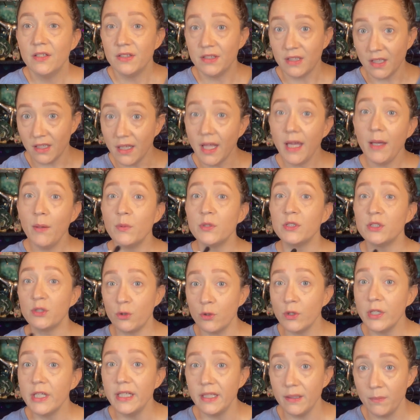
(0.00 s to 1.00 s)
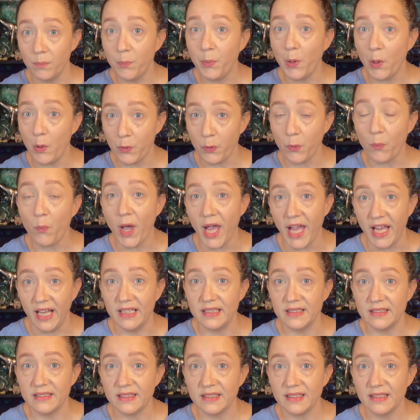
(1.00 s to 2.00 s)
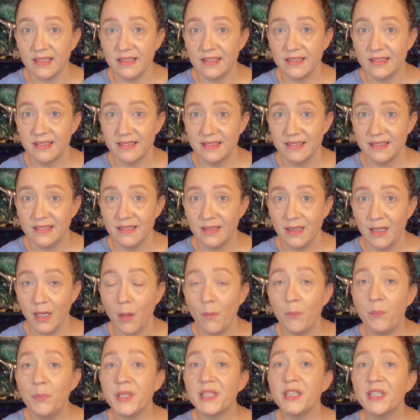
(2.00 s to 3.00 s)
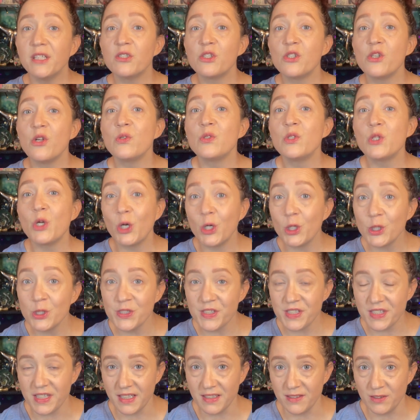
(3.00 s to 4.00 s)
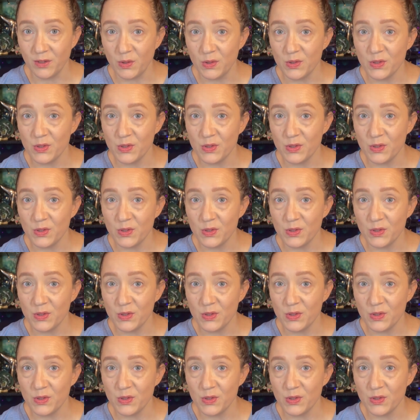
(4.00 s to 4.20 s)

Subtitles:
the light was green both ways, but there's no turn signal.